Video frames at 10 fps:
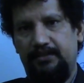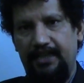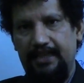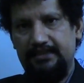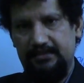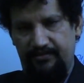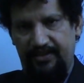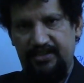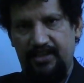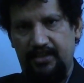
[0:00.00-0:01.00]
these
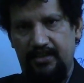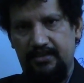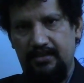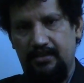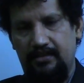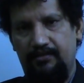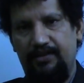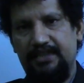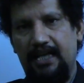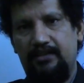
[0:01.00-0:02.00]
fixators
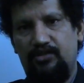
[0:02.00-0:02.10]
which are